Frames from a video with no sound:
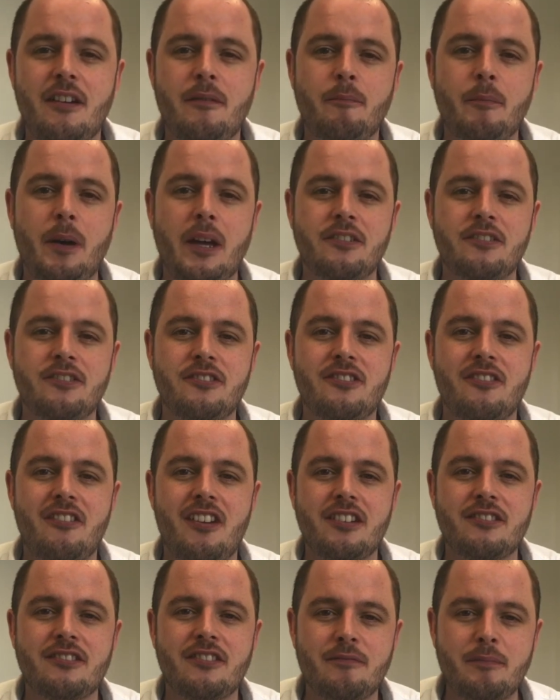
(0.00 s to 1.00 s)
Managing
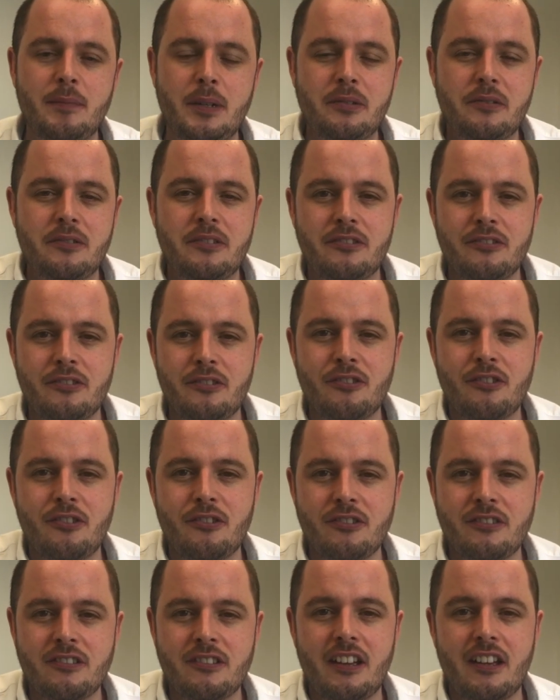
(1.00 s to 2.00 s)
Director of Middleton's
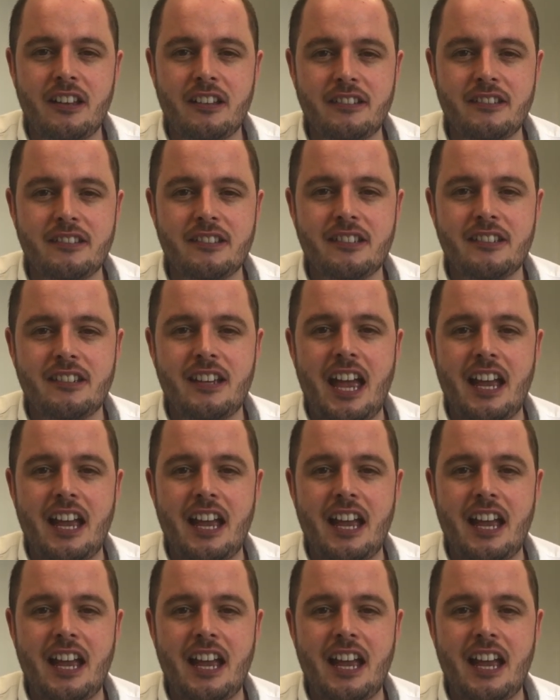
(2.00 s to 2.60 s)
Assured Talent,